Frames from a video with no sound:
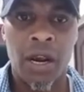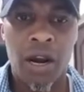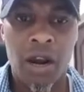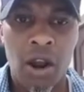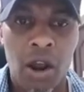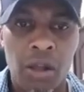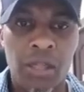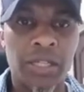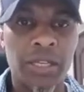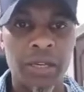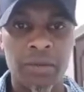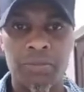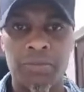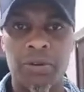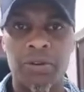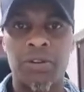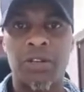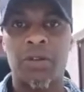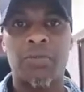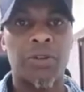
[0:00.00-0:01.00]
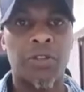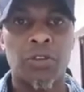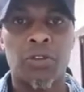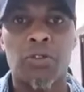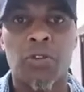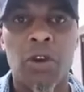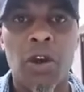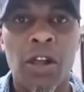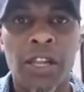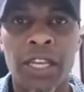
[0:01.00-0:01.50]
Number
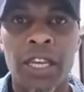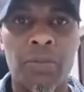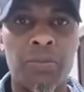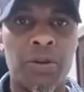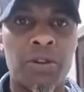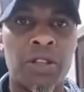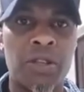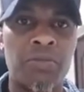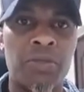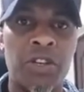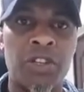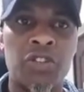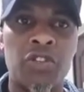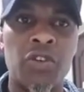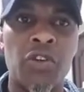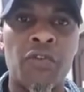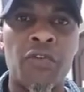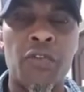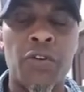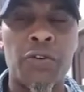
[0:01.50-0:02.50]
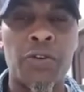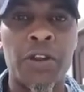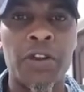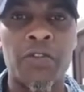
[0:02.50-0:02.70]
two, calling upon the Ministry of Foreign